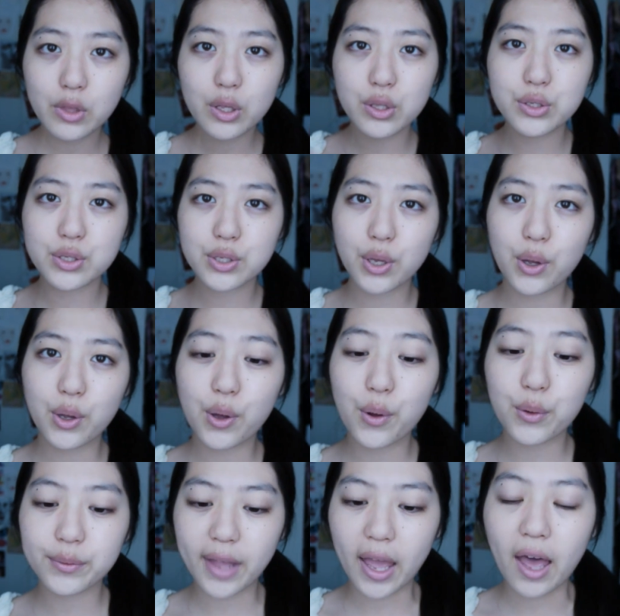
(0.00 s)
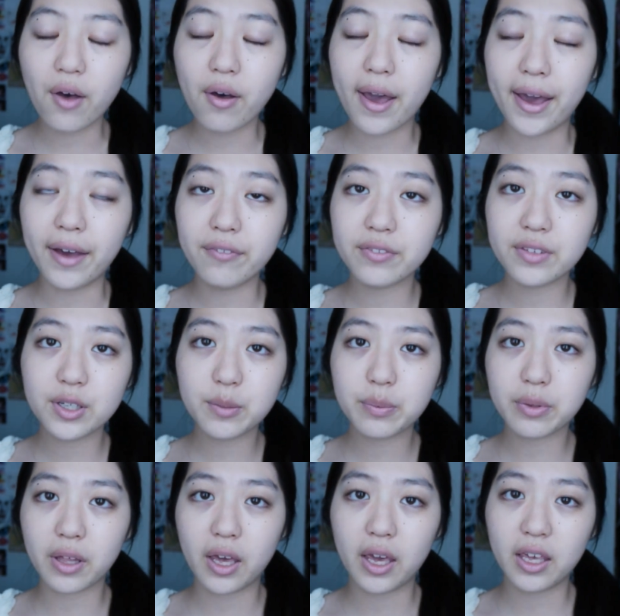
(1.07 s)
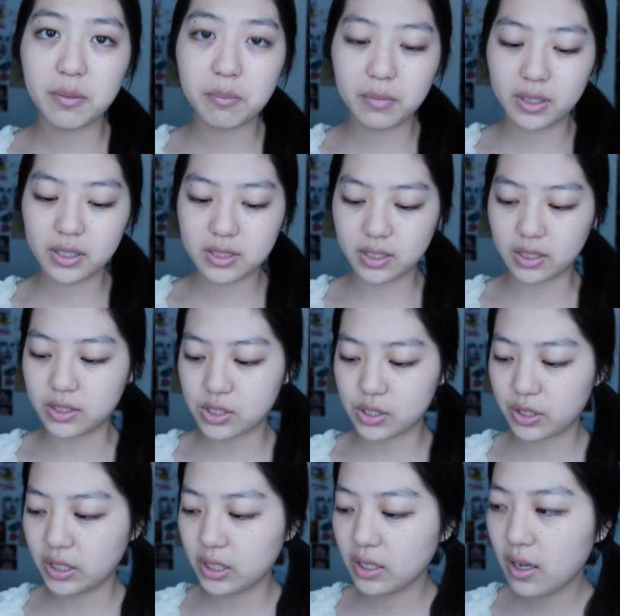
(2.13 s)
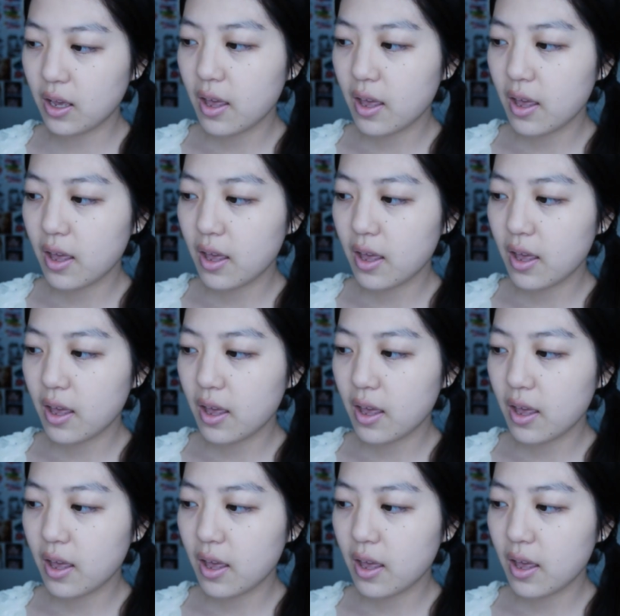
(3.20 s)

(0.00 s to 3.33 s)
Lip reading: So now after applying my sunscreen,